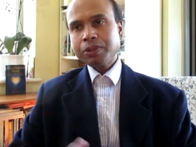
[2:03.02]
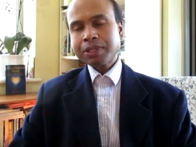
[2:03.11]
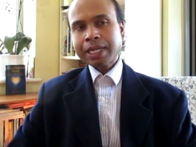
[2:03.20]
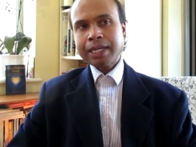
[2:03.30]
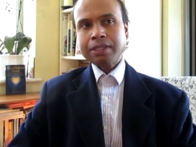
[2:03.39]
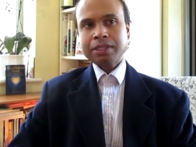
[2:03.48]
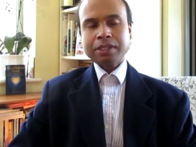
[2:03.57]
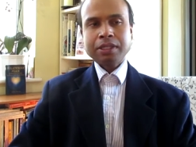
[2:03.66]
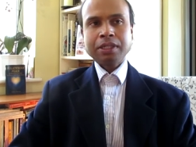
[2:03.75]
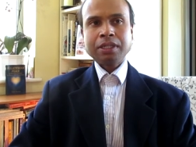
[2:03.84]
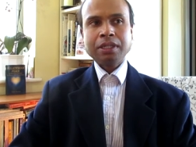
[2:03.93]
if it was
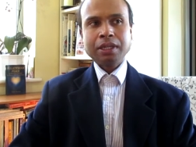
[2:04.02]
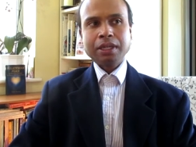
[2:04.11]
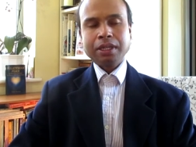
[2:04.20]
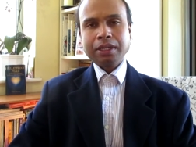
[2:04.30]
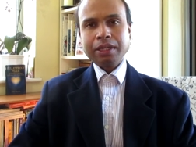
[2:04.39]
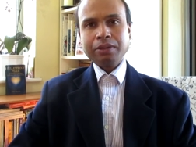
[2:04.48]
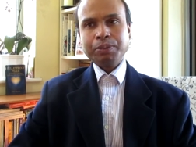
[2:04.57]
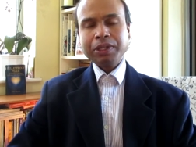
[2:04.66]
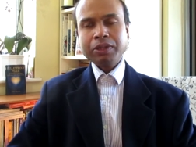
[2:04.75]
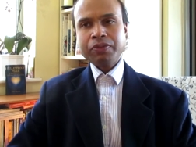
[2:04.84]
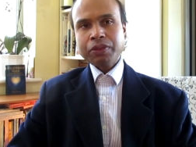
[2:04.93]
cancer it would
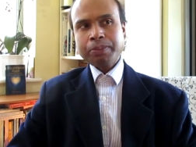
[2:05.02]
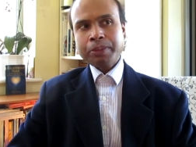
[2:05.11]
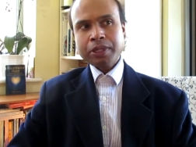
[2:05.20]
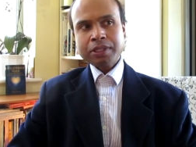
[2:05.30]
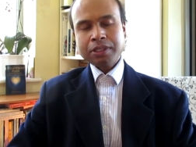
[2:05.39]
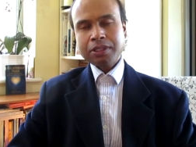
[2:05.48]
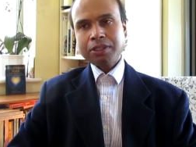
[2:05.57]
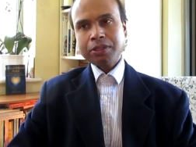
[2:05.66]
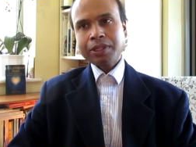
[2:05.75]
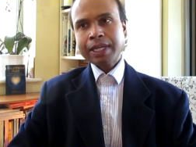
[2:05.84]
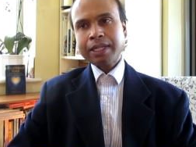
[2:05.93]
be good for the person to
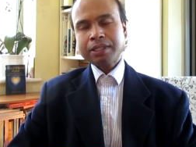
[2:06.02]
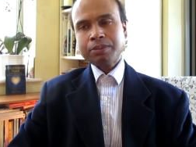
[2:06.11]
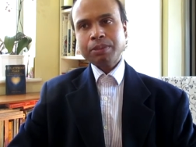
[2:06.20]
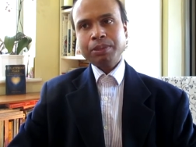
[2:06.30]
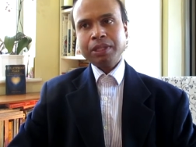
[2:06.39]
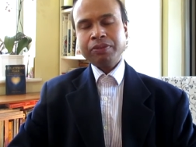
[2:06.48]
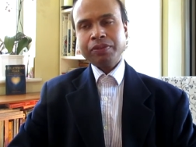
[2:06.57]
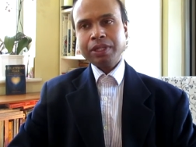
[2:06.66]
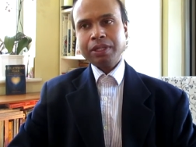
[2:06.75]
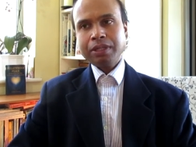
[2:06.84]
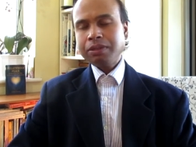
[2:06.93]
do I cancel my belief
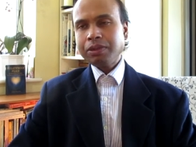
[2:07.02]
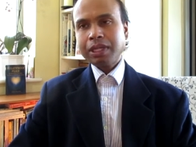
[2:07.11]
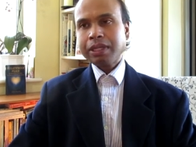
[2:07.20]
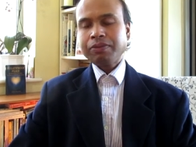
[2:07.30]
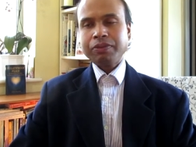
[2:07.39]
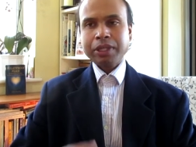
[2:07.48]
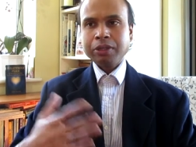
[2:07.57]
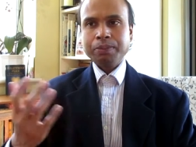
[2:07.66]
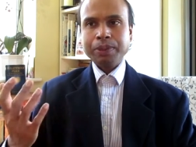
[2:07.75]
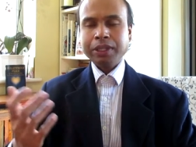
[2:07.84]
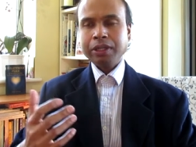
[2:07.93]
in like
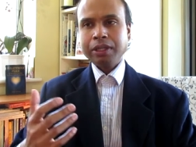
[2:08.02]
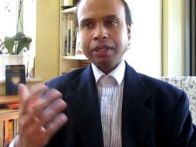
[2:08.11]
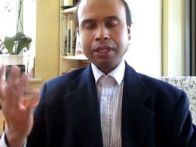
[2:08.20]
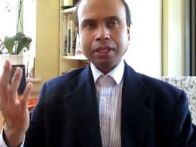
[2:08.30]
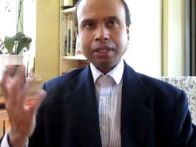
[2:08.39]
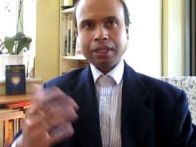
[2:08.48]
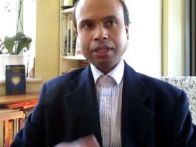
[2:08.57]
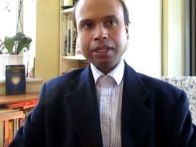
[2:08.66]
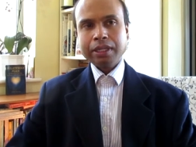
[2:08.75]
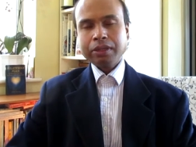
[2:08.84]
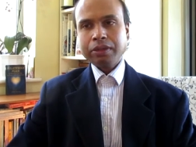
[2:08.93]
could be
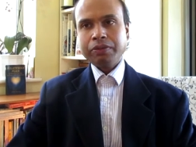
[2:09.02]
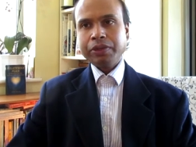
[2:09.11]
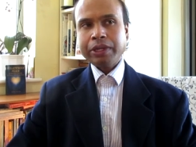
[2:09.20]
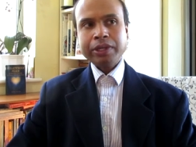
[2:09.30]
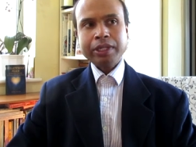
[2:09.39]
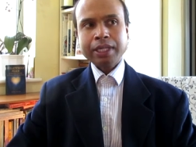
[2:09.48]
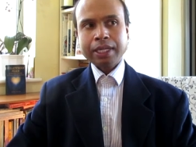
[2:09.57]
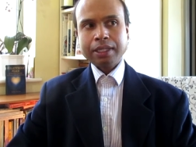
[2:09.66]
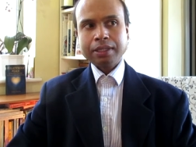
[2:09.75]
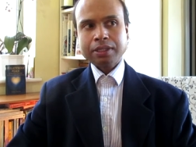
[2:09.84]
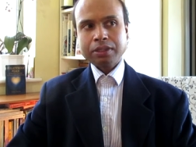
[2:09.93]
like ovarian
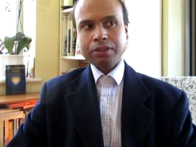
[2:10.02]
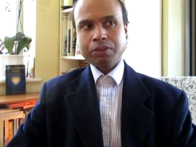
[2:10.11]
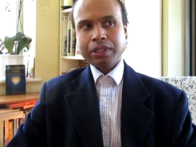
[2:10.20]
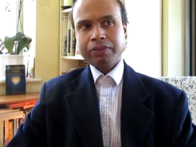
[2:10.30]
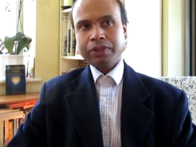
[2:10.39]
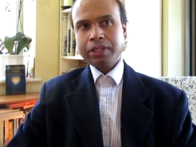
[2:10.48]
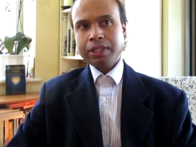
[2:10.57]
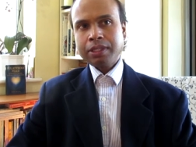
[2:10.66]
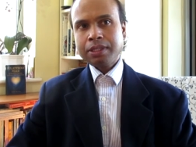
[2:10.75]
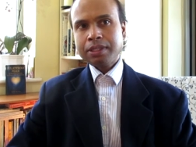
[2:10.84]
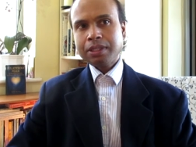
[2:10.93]
cancer or whatever it
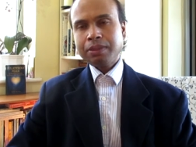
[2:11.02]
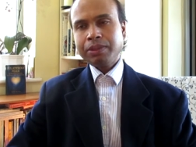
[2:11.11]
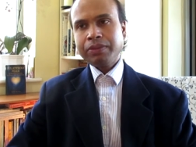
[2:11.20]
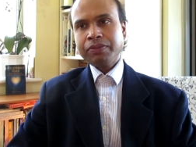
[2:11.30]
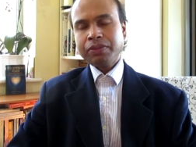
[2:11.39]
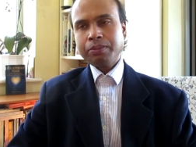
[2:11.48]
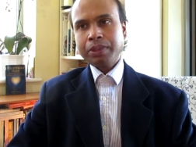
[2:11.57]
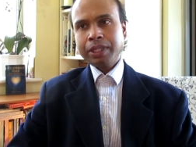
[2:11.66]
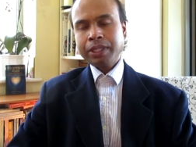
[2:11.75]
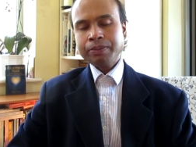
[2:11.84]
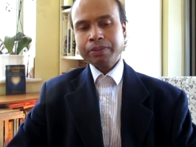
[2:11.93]
is I'm an infinite
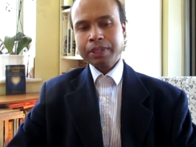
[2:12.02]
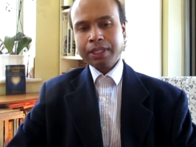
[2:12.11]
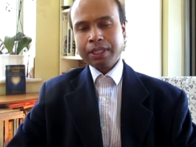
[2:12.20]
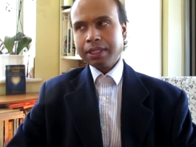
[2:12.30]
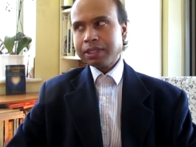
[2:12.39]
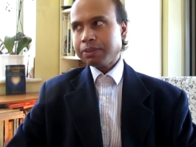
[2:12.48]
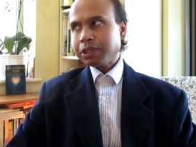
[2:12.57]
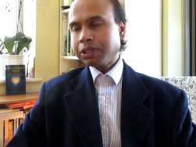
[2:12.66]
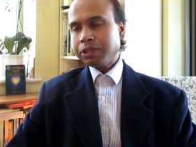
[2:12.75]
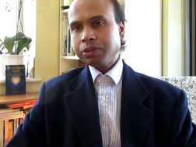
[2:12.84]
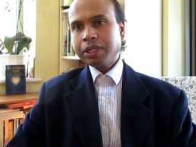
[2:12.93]
being
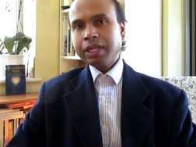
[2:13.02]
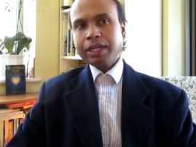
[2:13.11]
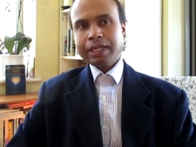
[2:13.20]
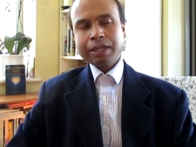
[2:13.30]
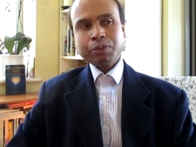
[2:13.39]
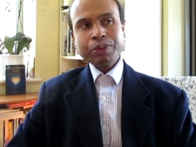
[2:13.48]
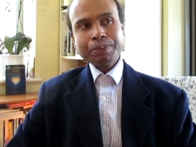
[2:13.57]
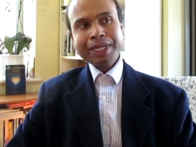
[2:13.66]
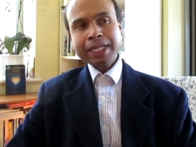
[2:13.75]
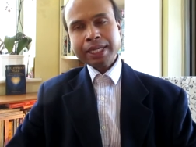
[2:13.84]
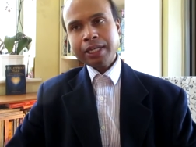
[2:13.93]
subject now with
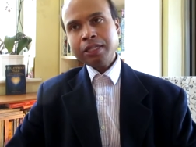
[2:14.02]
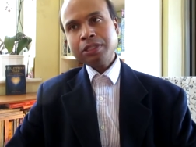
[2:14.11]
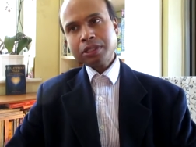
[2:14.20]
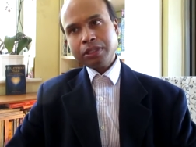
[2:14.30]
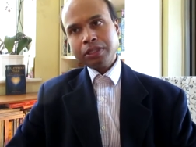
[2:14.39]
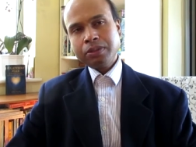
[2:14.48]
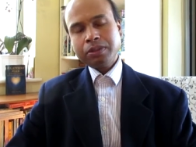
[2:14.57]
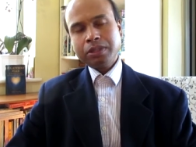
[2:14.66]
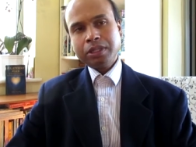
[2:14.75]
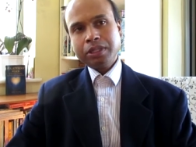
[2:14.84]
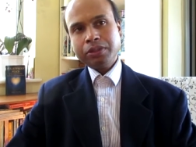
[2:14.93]
medication
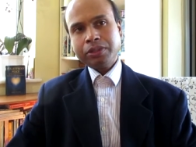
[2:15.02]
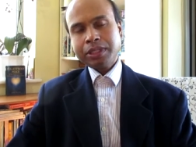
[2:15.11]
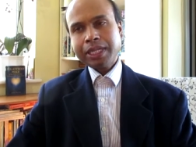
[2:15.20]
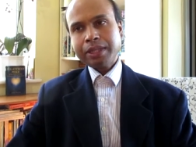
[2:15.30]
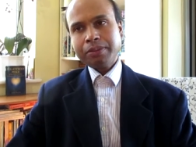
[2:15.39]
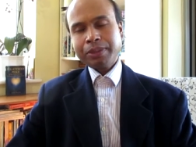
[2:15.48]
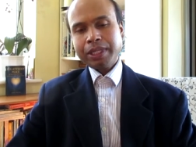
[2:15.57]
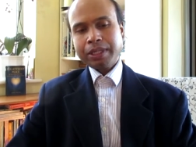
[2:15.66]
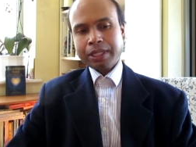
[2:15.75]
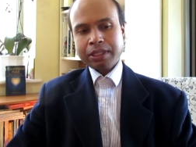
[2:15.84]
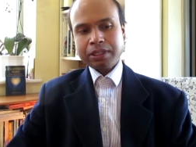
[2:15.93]
you take the
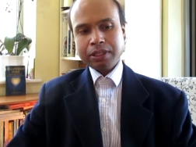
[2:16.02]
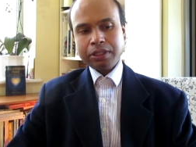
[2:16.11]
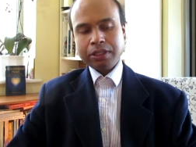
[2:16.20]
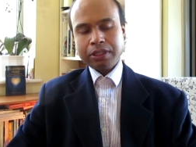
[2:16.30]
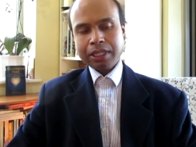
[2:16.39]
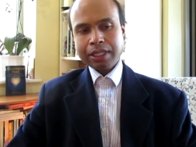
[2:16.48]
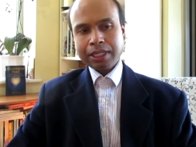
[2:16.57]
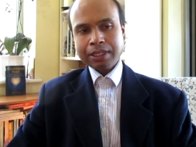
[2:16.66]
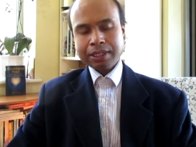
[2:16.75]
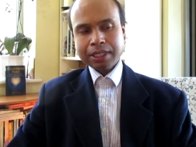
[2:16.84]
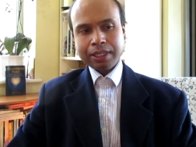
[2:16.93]
medication like
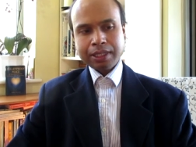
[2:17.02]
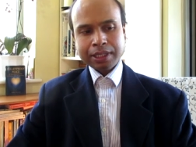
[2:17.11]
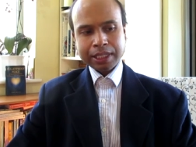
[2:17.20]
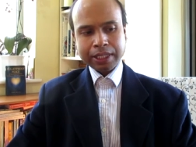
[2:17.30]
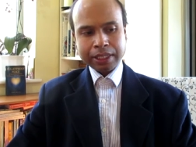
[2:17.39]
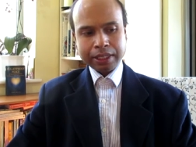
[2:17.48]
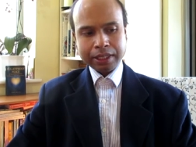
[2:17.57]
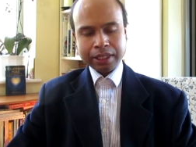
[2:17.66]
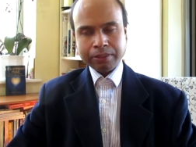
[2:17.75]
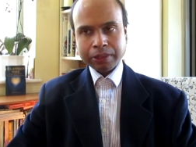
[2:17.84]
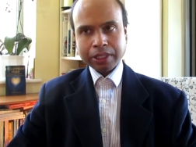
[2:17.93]
let's say they're taking
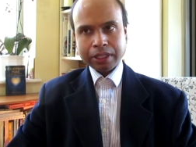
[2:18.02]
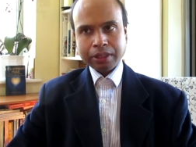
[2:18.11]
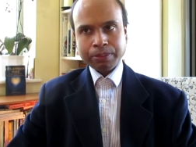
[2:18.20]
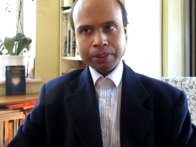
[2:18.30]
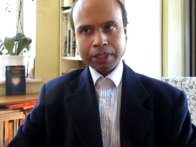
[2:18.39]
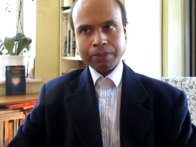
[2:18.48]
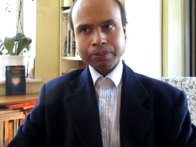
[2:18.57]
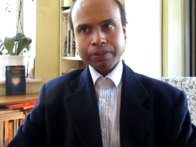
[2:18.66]
chemotherapy